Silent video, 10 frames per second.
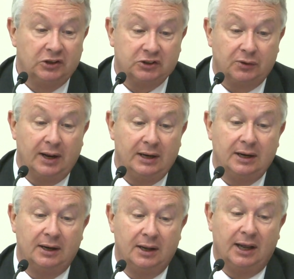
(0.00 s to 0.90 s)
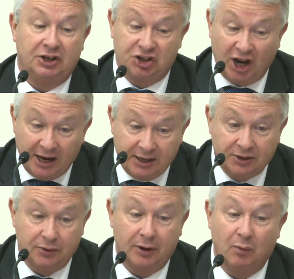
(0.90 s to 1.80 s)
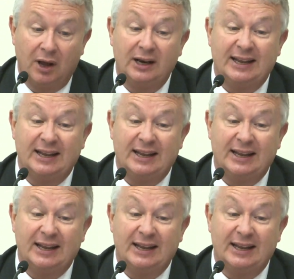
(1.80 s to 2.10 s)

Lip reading: Australia, China doing well.